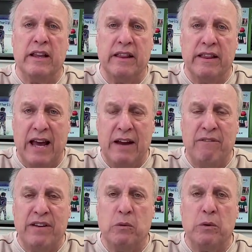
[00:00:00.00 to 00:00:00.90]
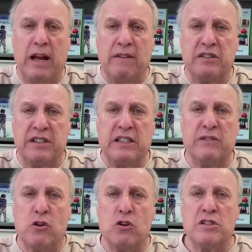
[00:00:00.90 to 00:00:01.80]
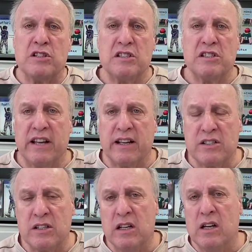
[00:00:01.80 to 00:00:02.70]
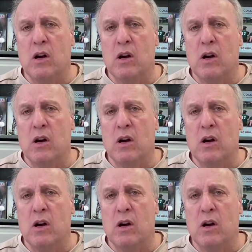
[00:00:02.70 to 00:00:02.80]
that field would have six versus six.